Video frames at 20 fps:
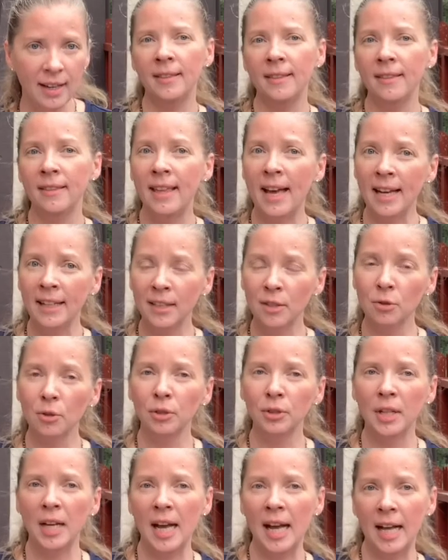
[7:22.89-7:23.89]
That's going
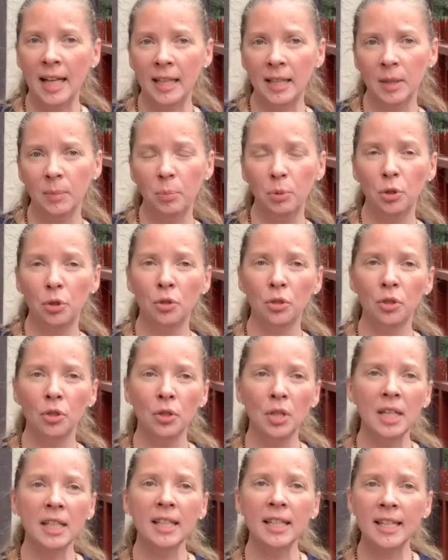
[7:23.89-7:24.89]
to help to
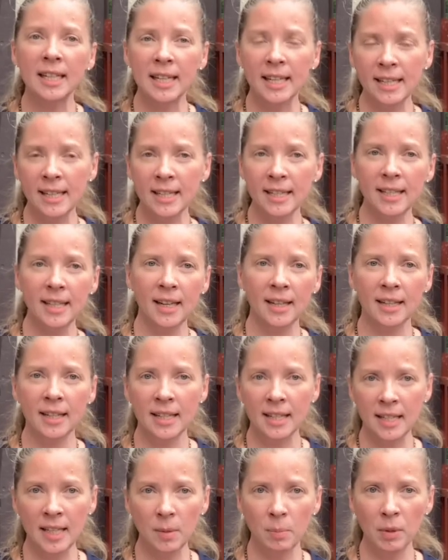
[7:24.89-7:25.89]
increase our
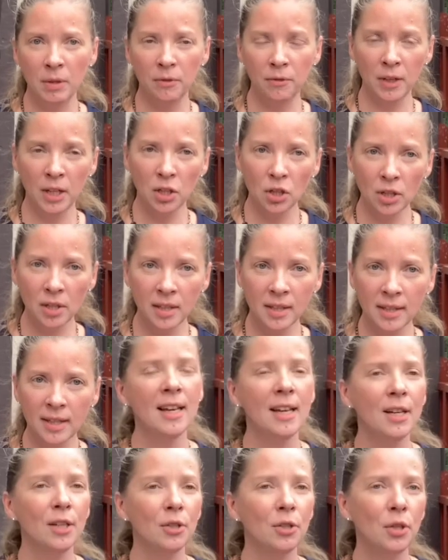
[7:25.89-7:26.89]
sleep
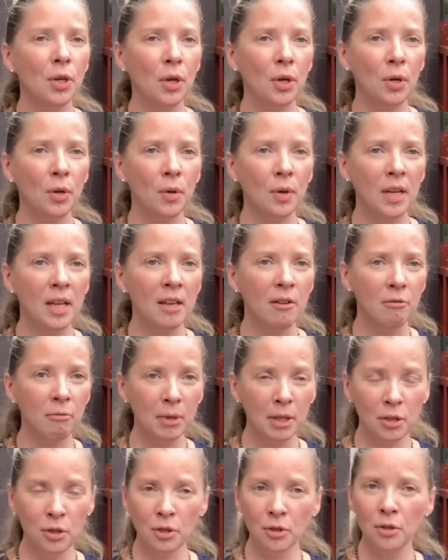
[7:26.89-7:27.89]
efficiency. So if we
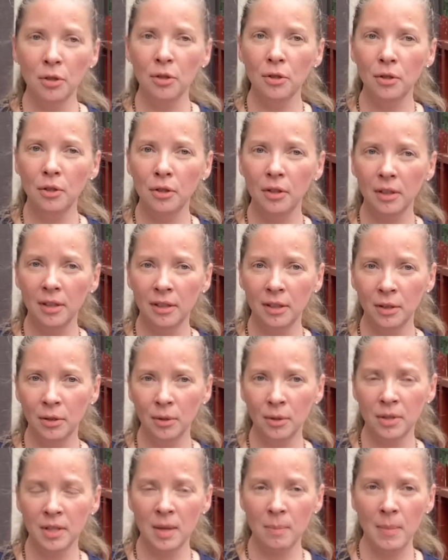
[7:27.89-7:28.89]
do
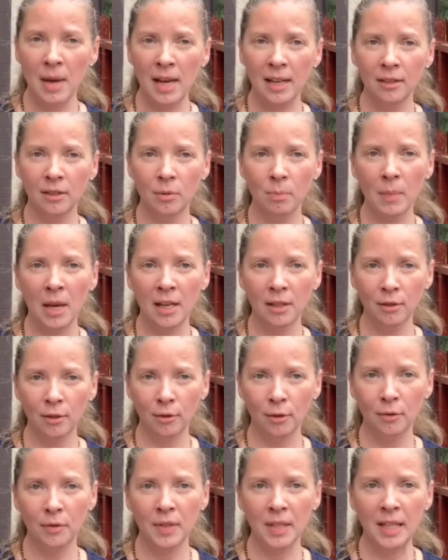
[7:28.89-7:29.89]
use the method
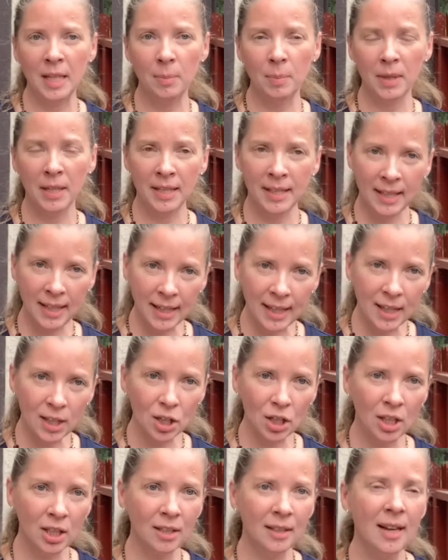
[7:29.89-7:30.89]
of sleep
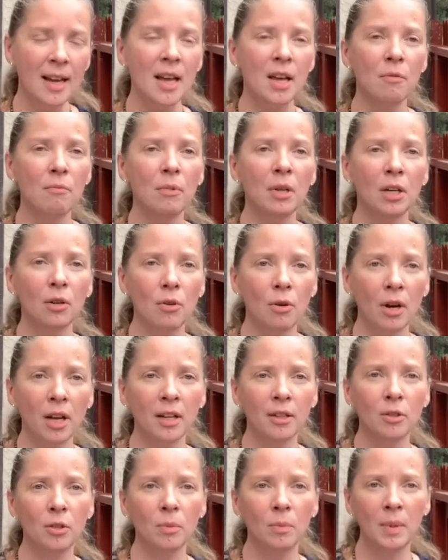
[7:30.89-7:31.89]
restriction, we are
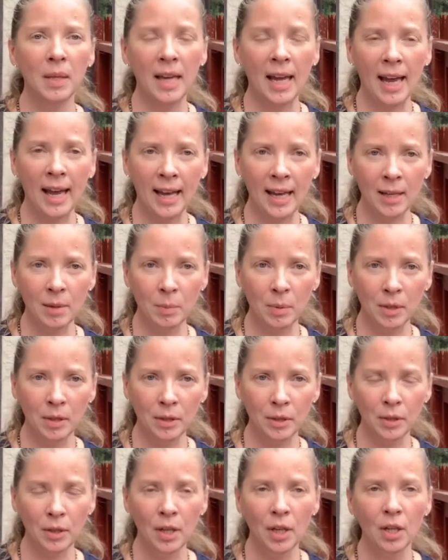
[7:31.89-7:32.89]
going to be
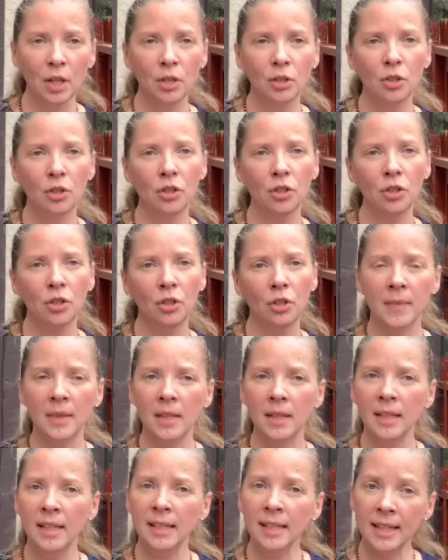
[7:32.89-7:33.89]
able to
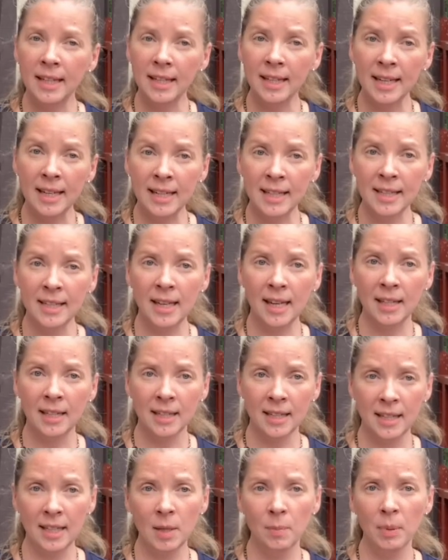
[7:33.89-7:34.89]
increase our
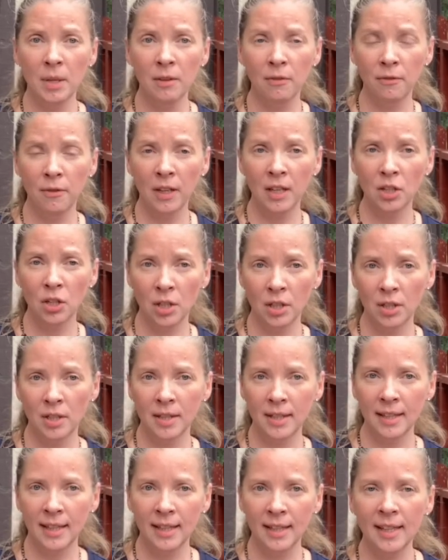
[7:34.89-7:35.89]
sleep
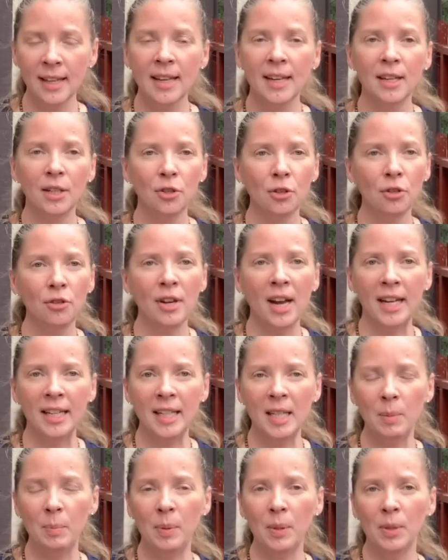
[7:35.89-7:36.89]
efficiency to
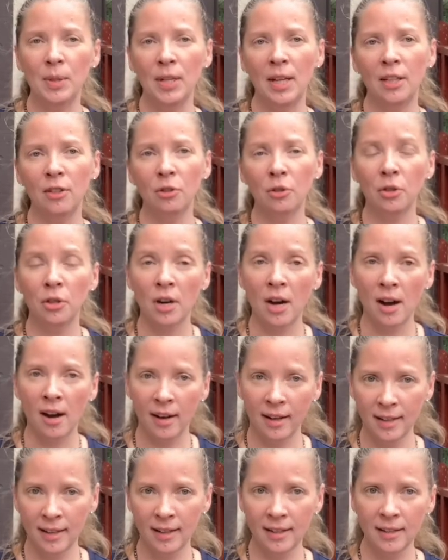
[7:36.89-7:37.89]
90% or
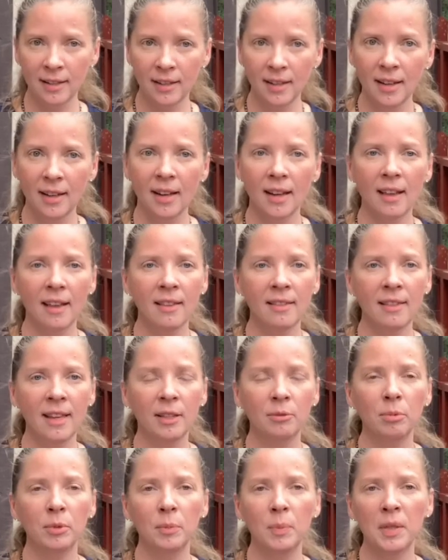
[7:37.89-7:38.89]
higher, and
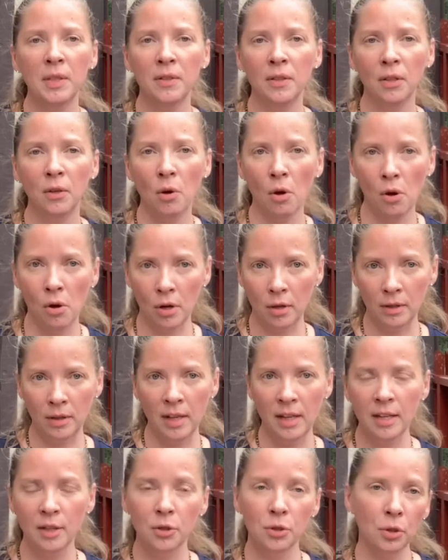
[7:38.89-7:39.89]
that would be the goal.
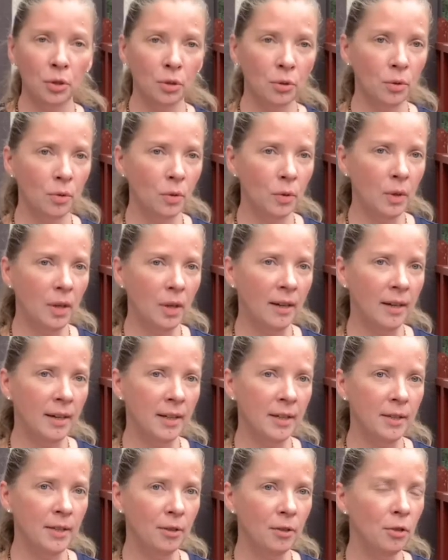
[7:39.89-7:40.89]
So
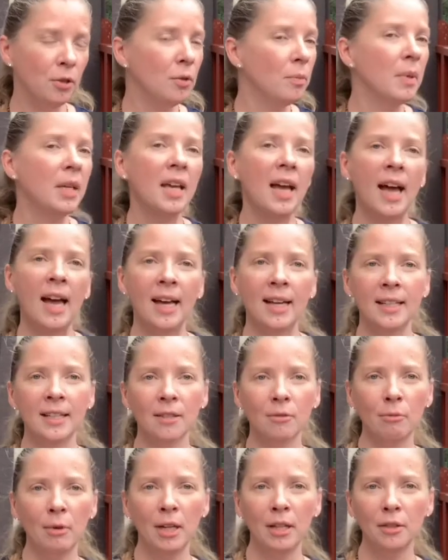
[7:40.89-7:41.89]
you may ask,
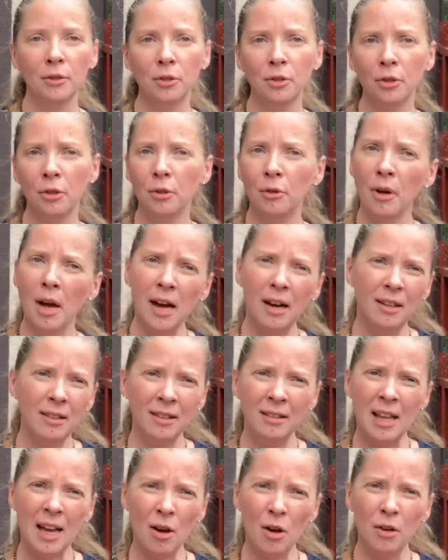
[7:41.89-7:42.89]
well, so
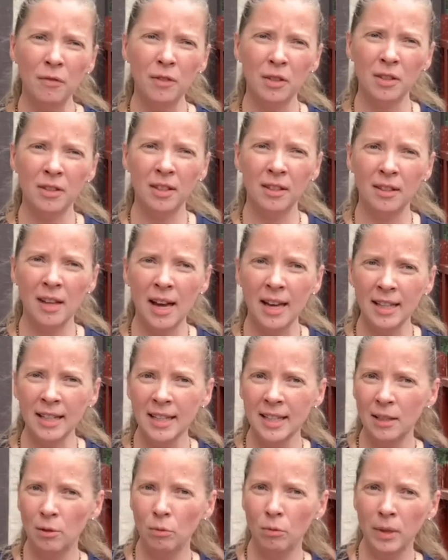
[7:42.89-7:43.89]
over the
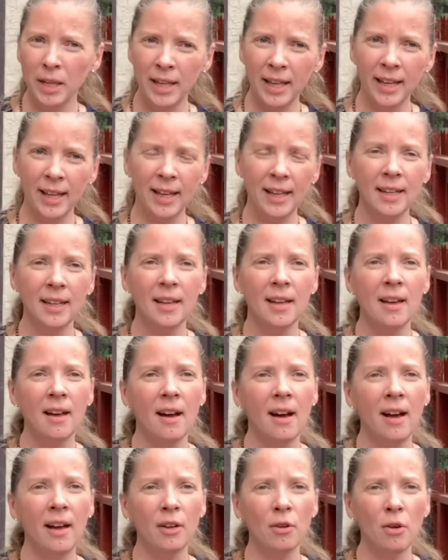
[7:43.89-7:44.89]
last week
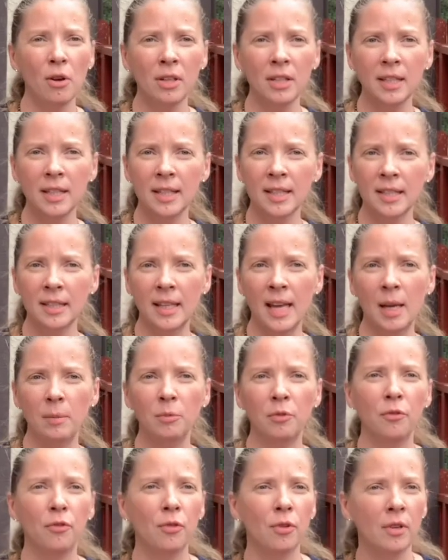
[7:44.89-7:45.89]
I only slept
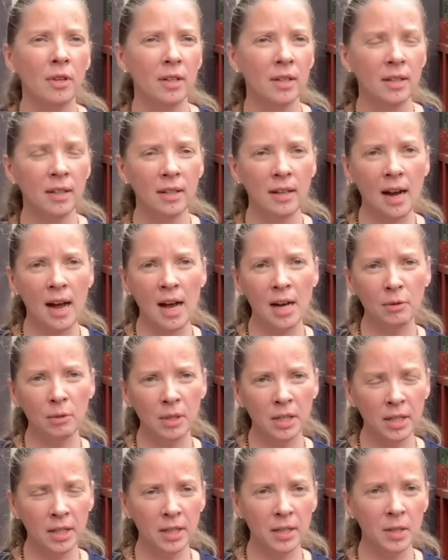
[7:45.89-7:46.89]
4
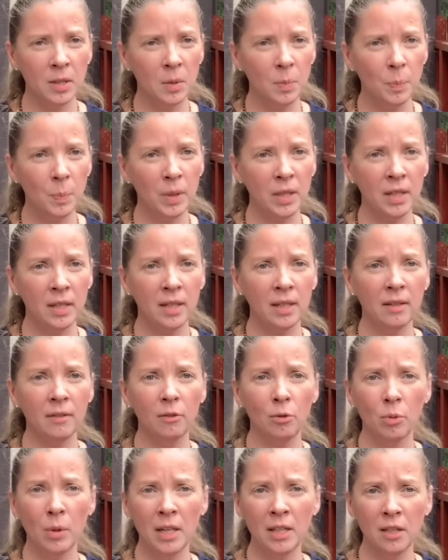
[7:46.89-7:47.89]
hours per
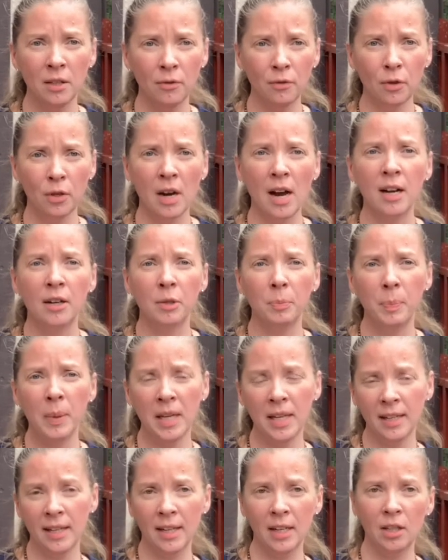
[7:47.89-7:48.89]
24-hour
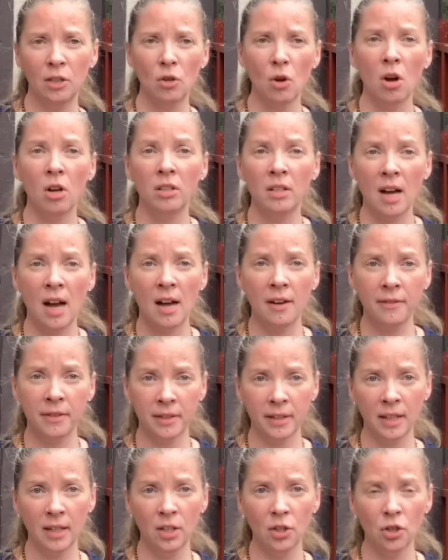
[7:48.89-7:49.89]
period on
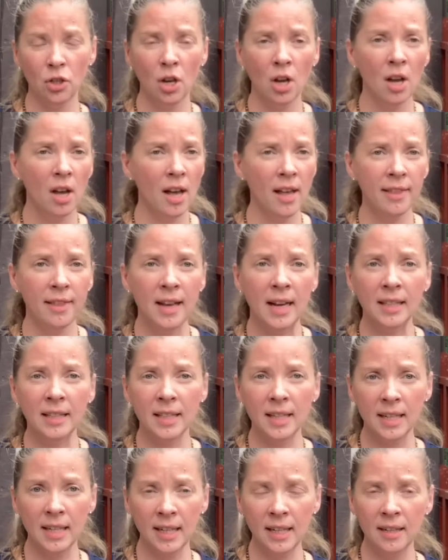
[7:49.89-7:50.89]
average, and that's
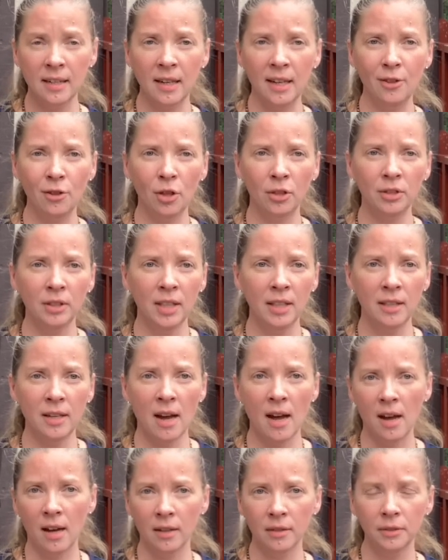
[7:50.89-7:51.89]
clearly not
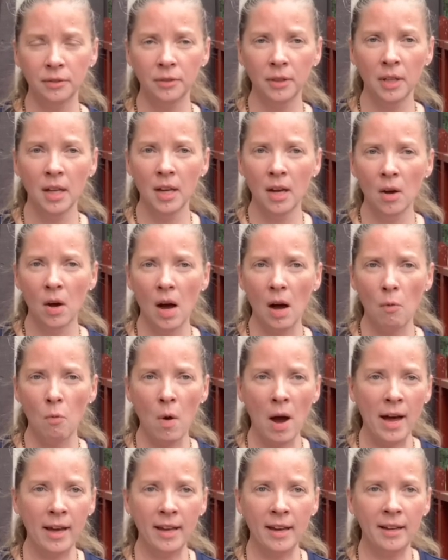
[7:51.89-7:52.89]
enough.
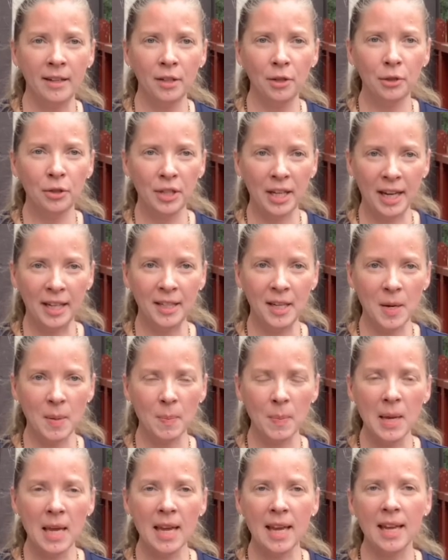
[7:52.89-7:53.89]
Why are you telling
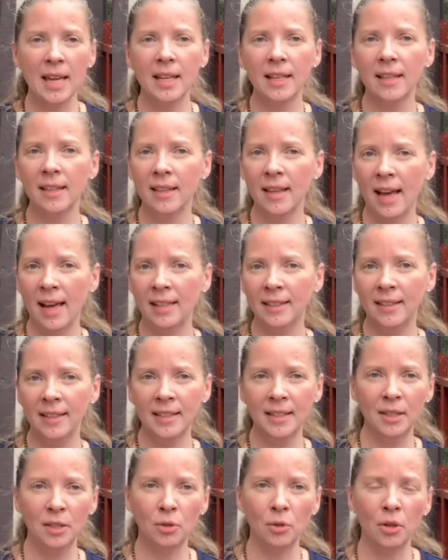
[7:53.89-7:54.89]
me that this
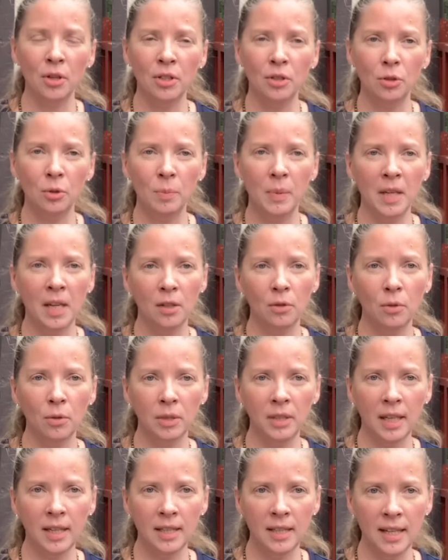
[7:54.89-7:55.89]
is going to be a good
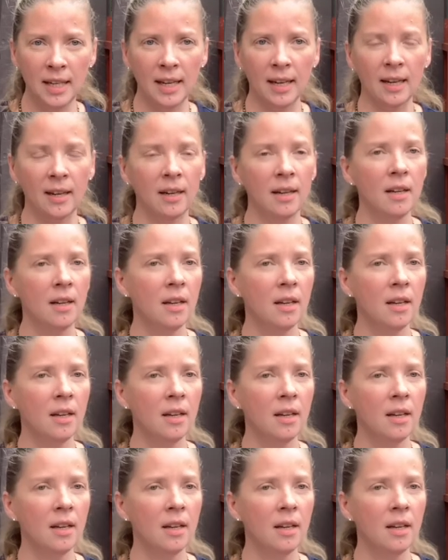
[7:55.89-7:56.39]
idea?